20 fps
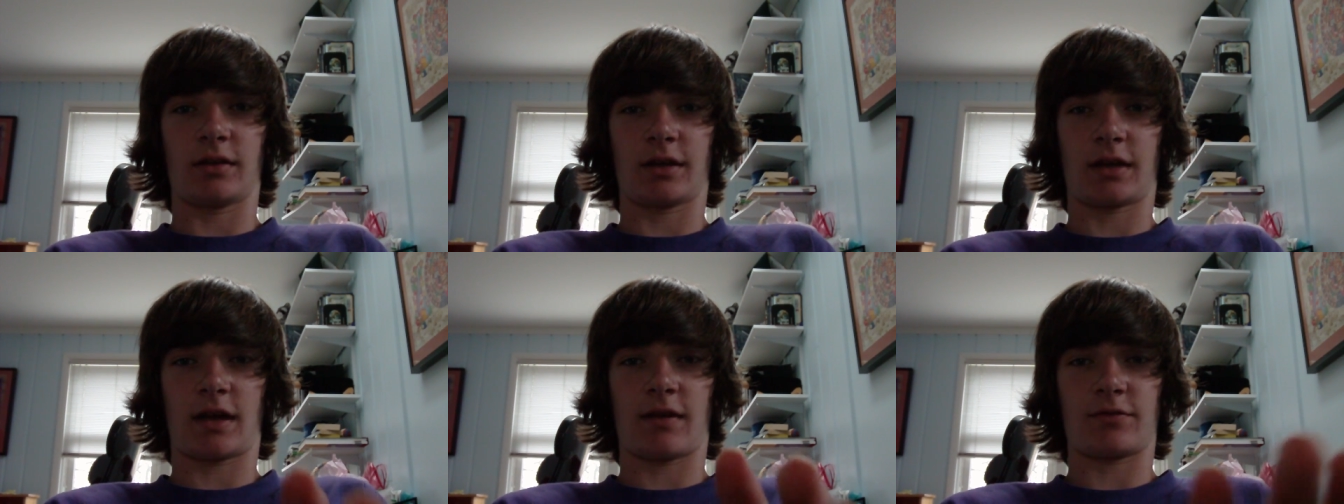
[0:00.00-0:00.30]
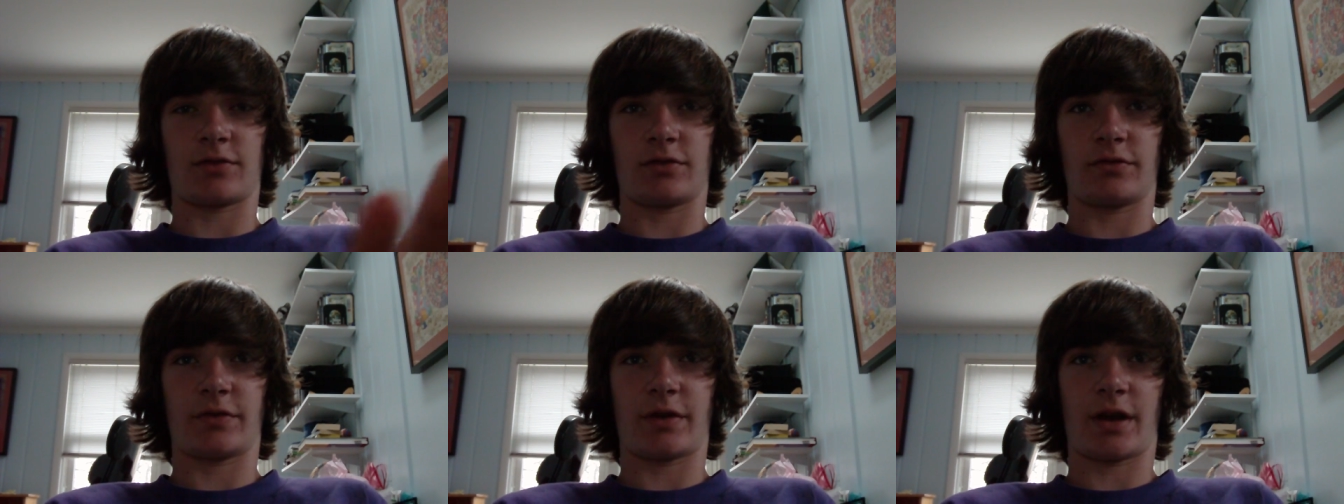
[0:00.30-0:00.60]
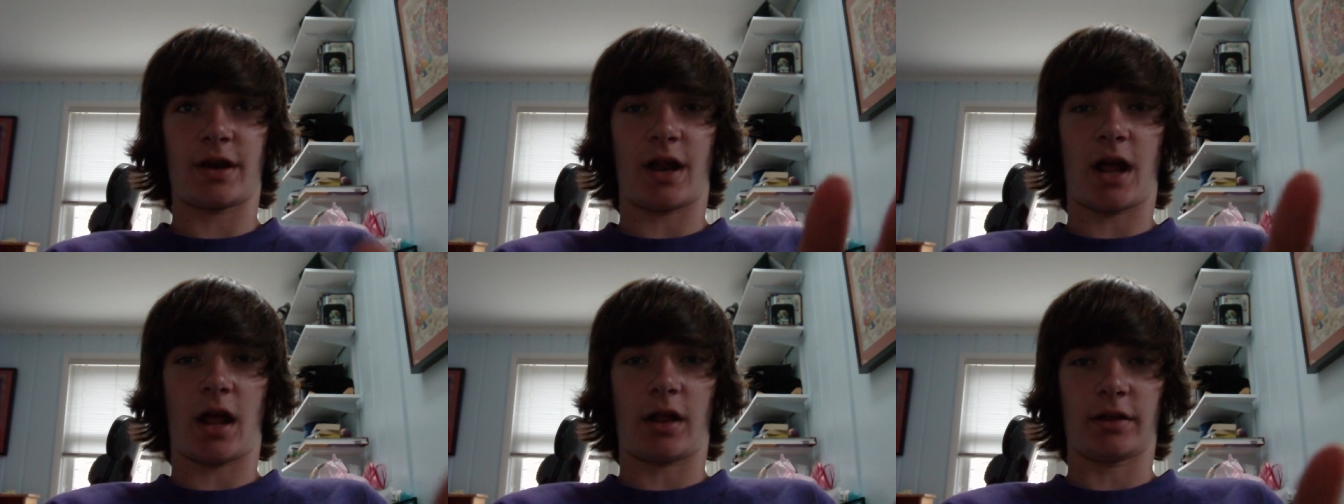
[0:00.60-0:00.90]
Like after you've
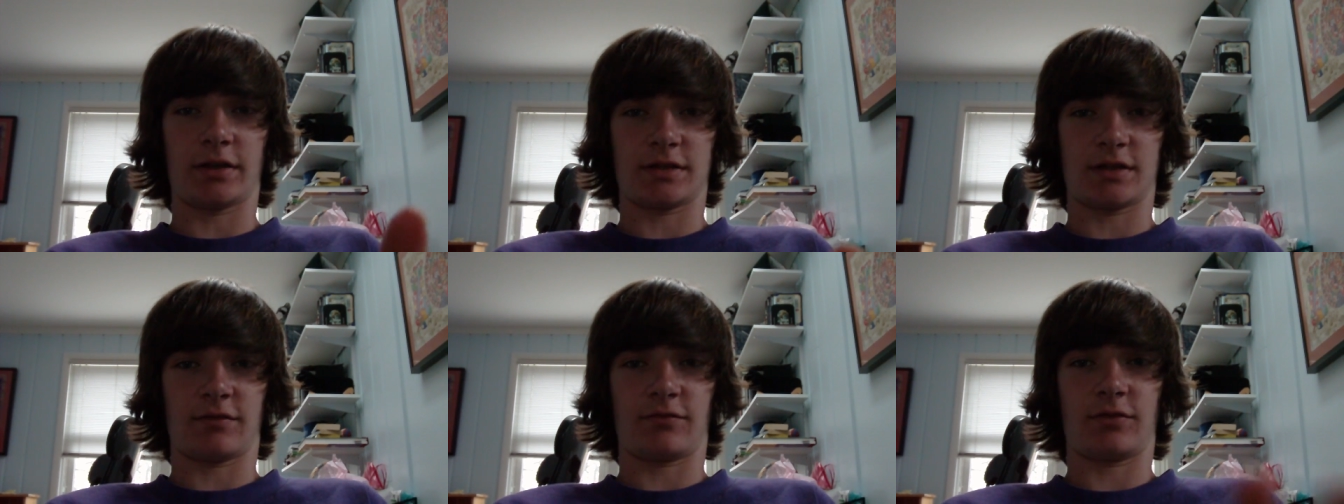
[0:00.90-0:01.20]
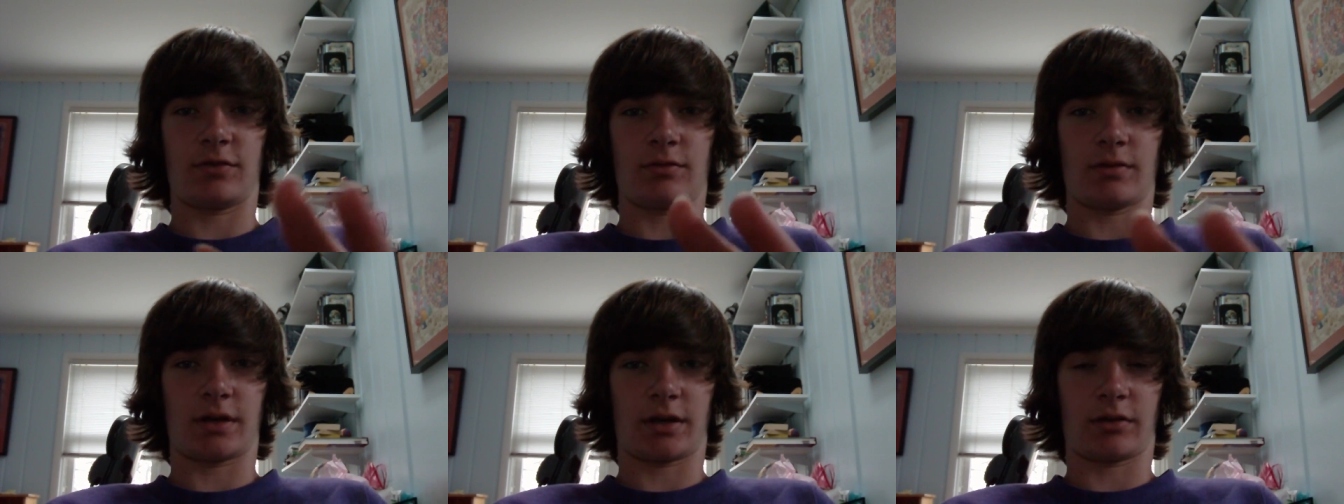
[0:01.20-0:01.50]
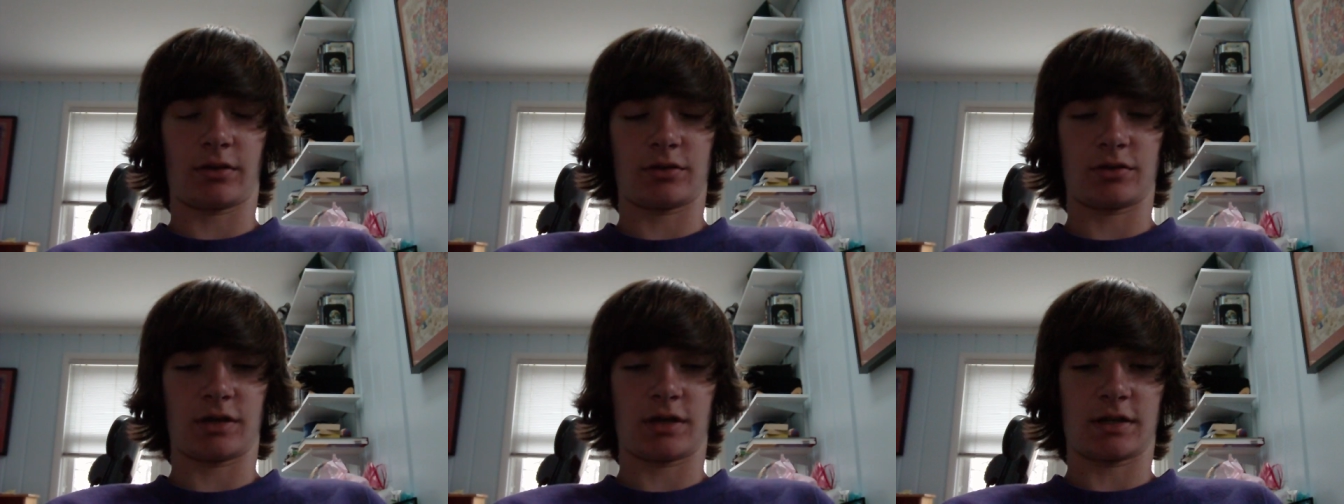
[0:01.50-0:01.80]
got ollies and a few
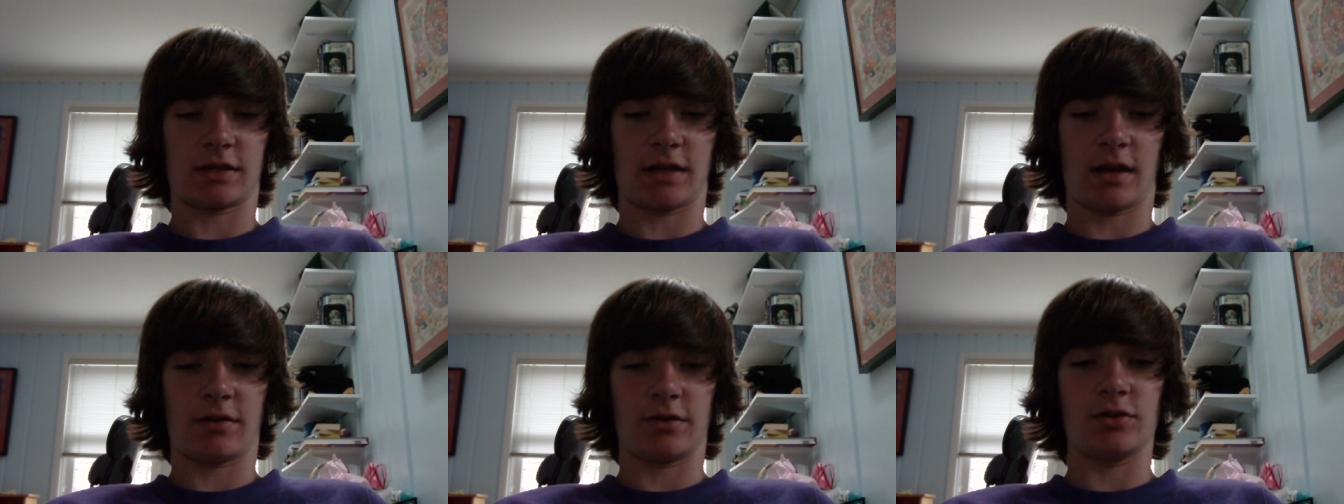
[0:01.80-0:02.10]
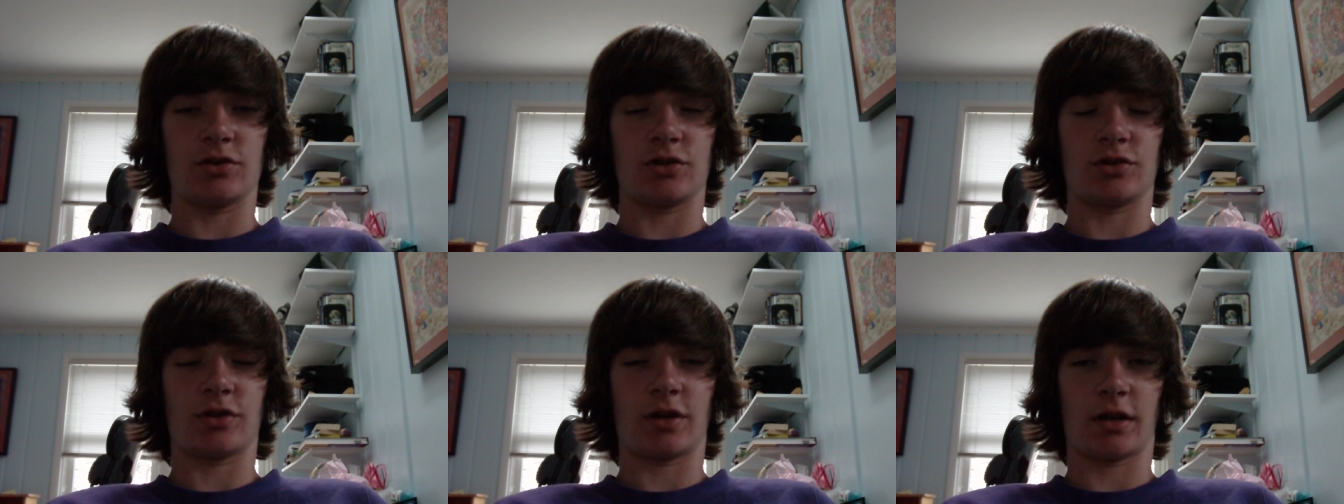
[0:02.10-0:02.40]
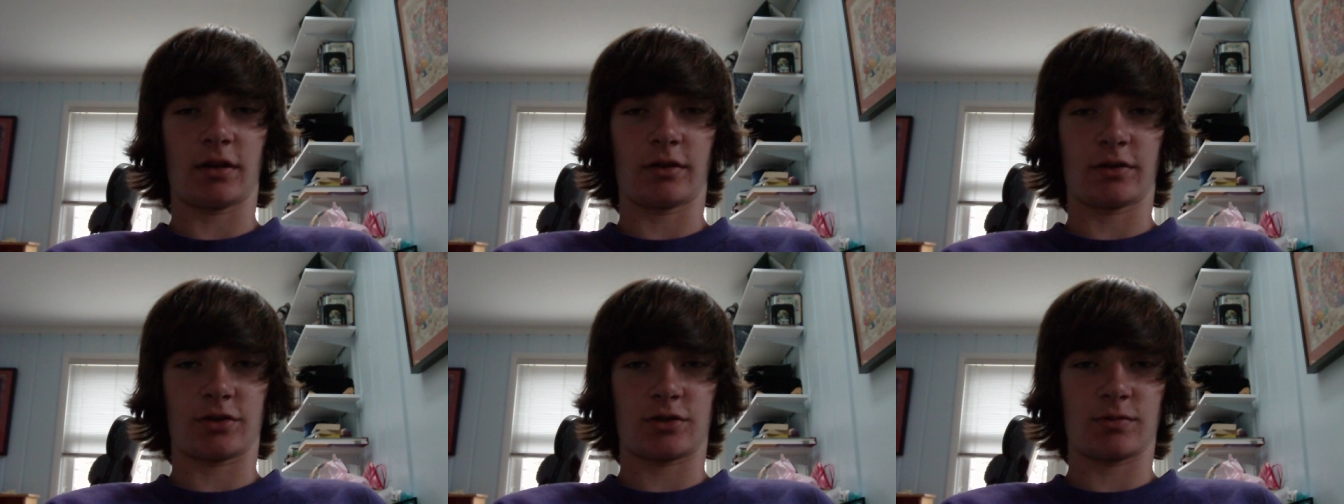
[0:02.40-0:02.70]
regular tricks down, you should try
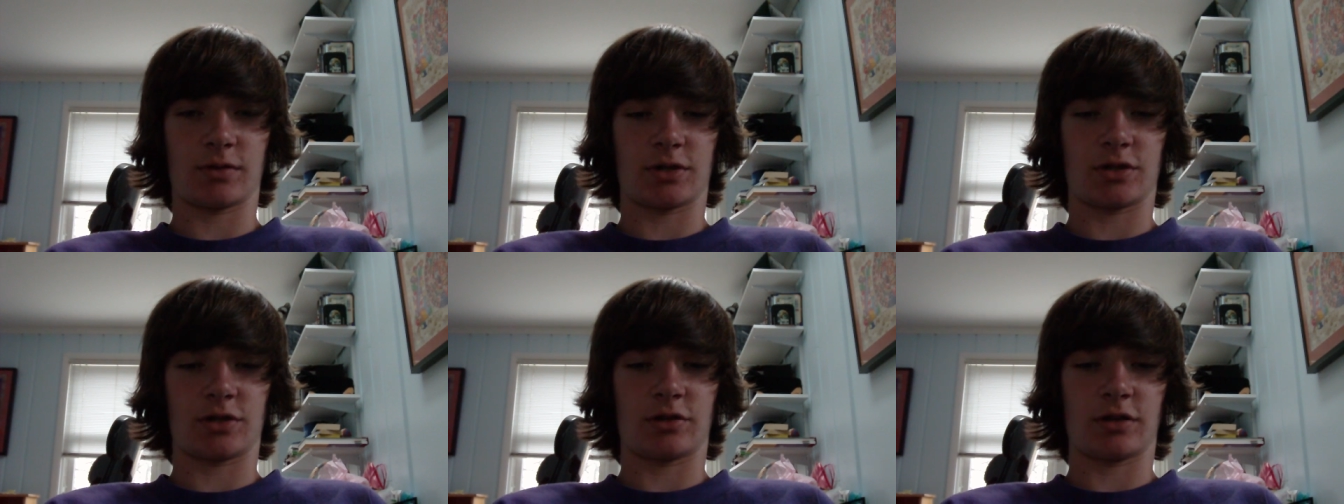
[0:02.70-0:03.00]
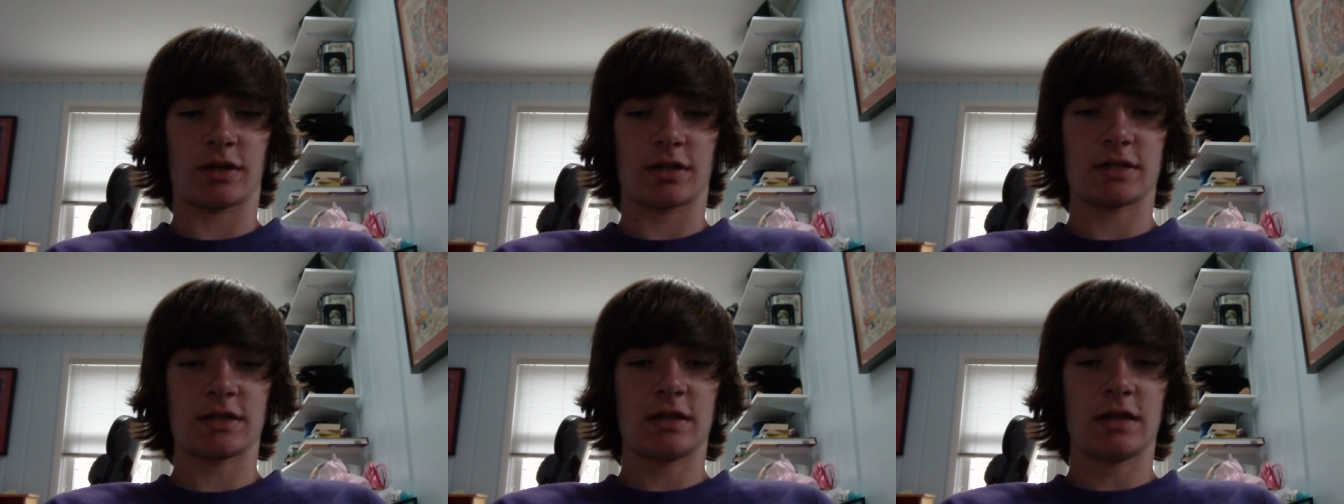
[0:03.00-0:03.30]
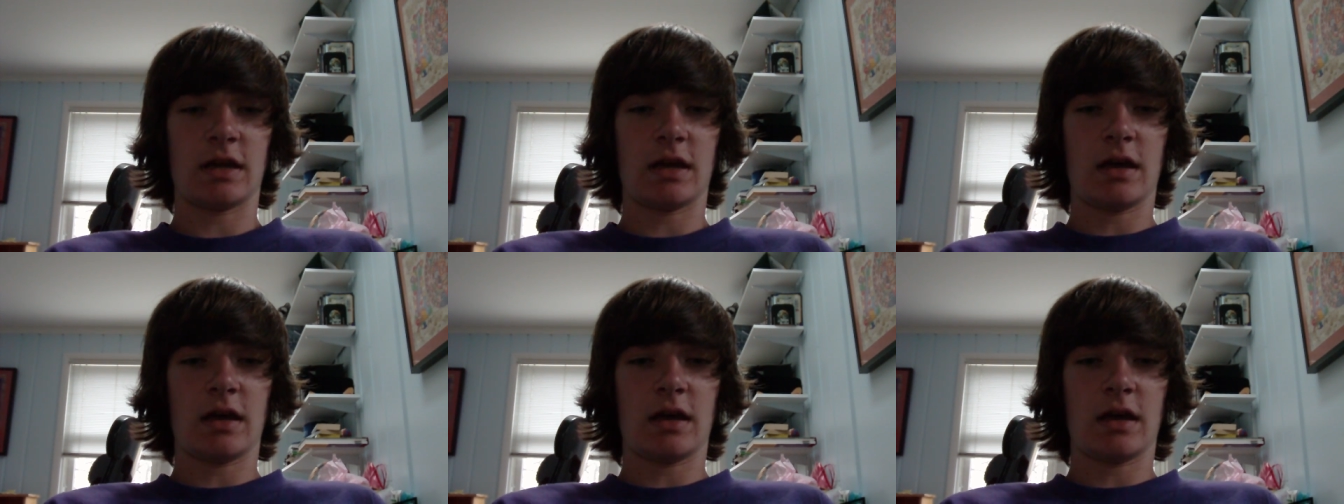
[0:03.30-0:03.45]
to learn switch tricks.